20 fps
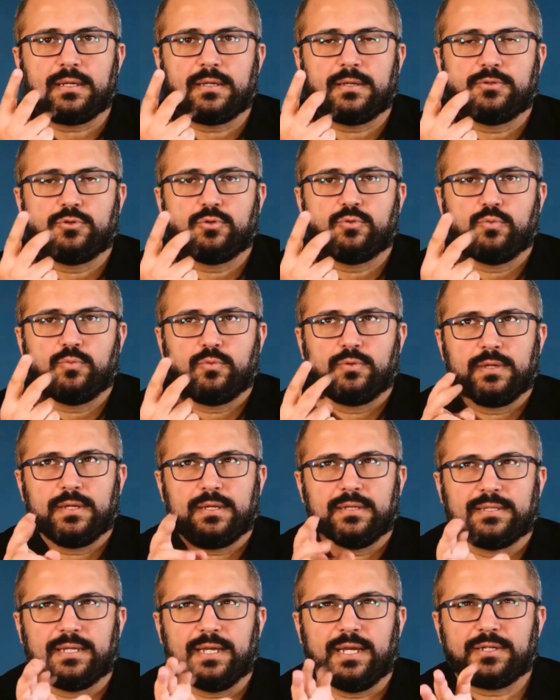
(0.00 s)
2.
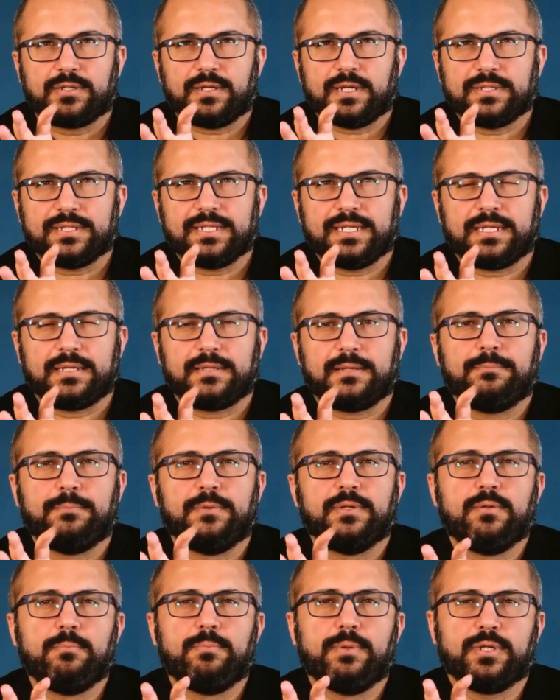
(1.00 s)
They are not killing the
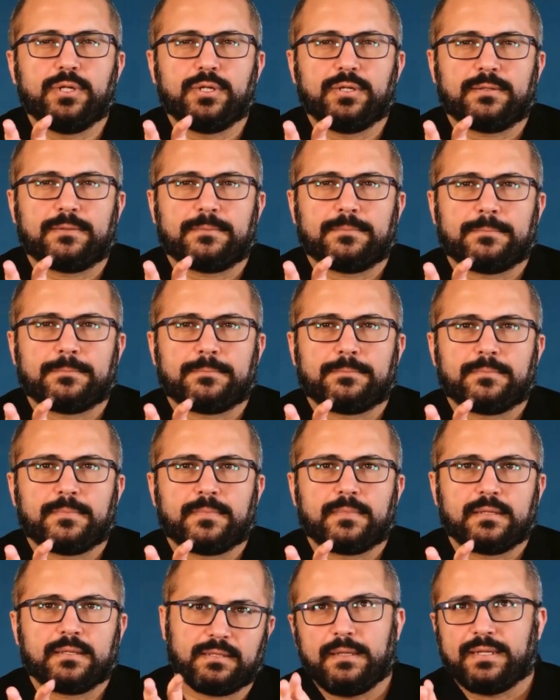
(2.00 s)
middle pillar.
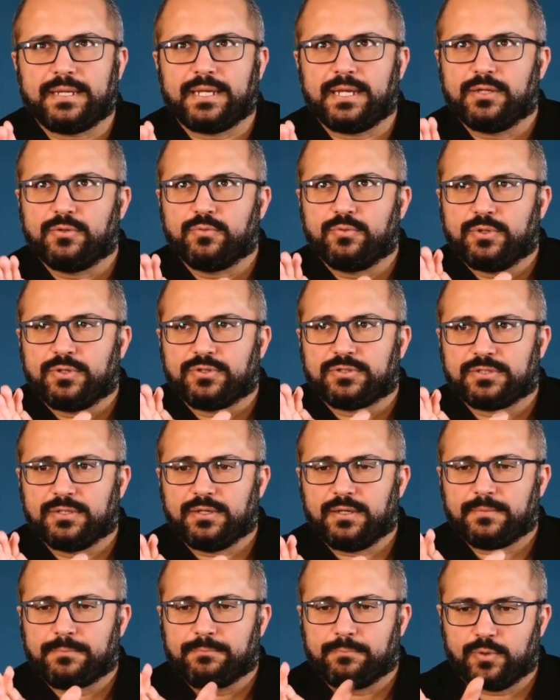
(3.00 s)
In other words,
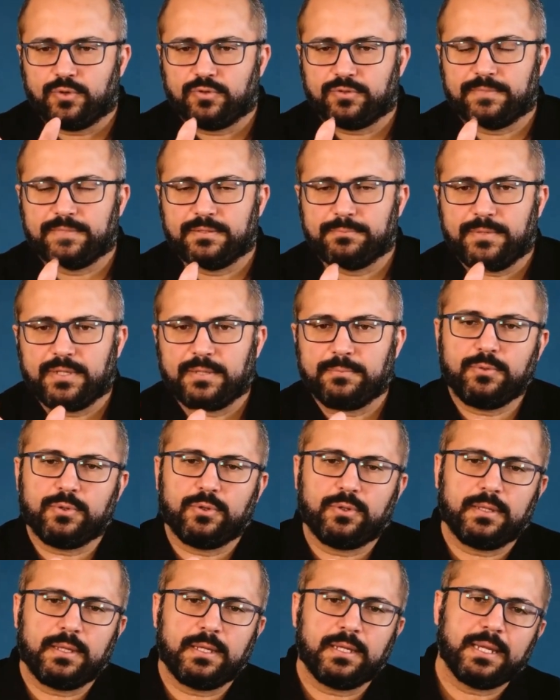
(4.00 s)
both the
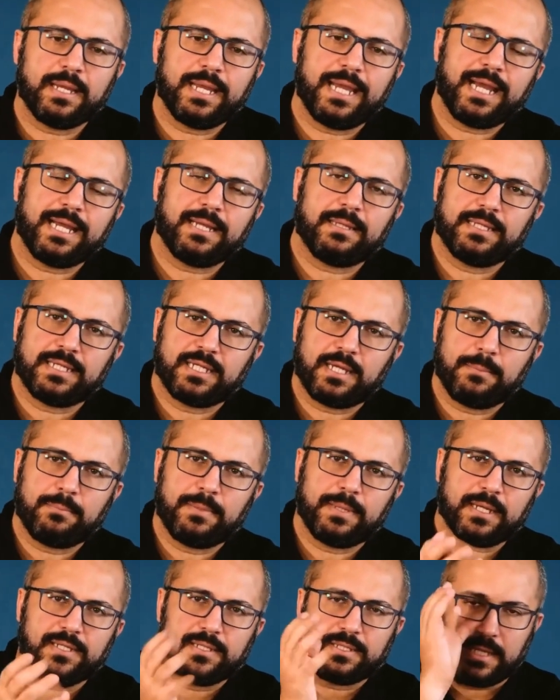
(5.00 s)
people and the
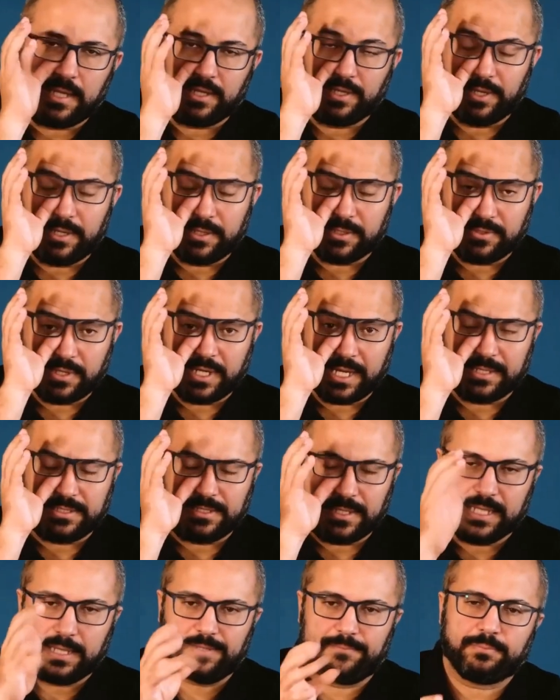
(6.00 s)
companies are trying to
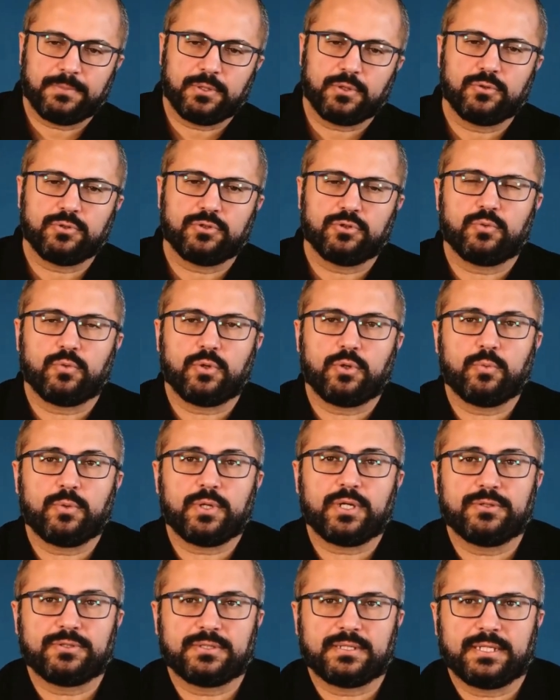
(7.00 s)
keep those who are
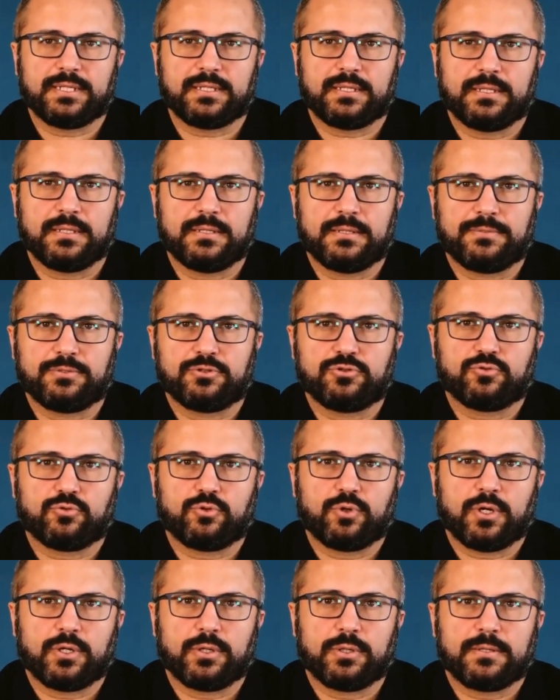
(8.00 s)
wealthy
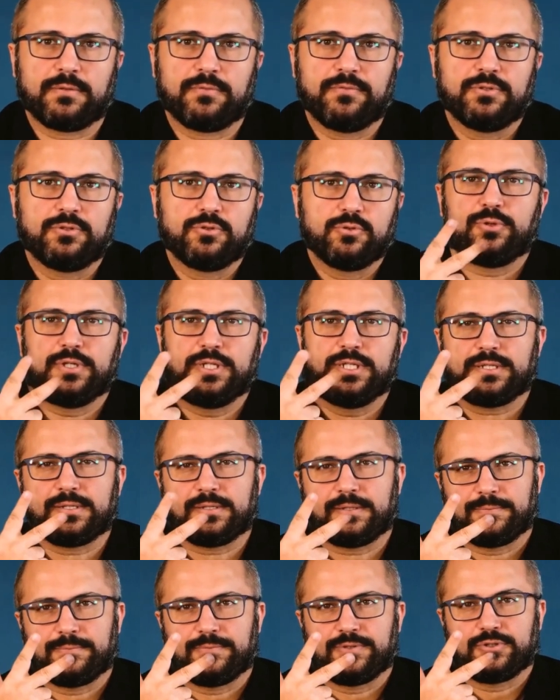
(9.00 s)
strong. 3.
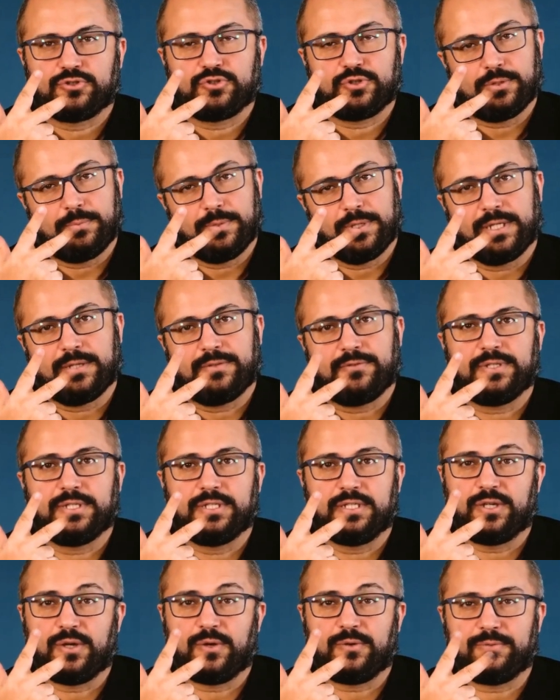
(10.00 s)
The Germany
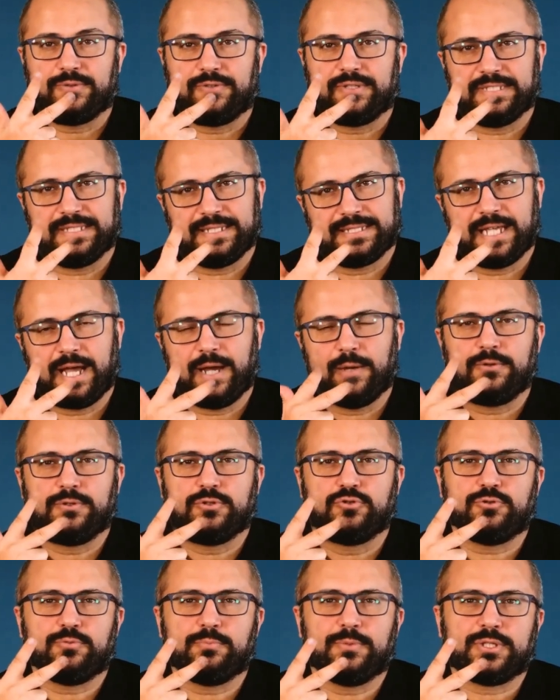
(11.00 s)
video. This is how it
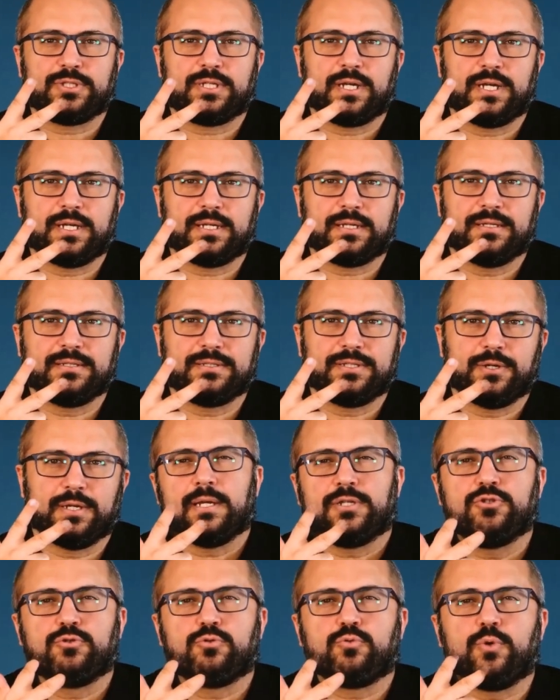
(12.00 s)
should be done. There are
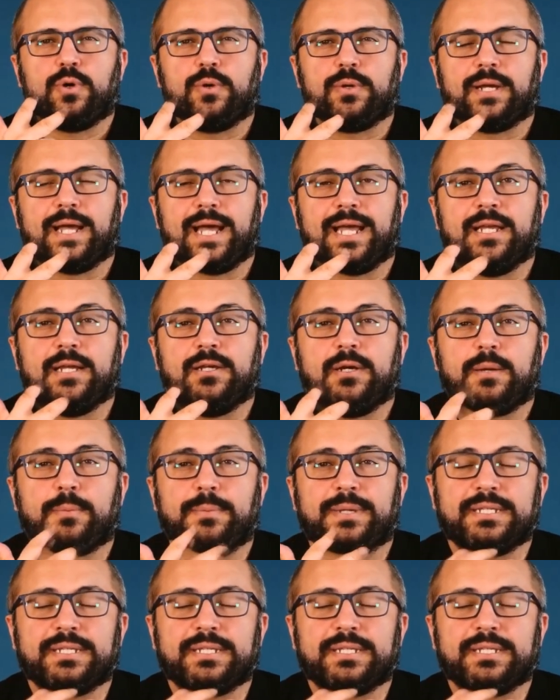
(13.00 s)
strong economic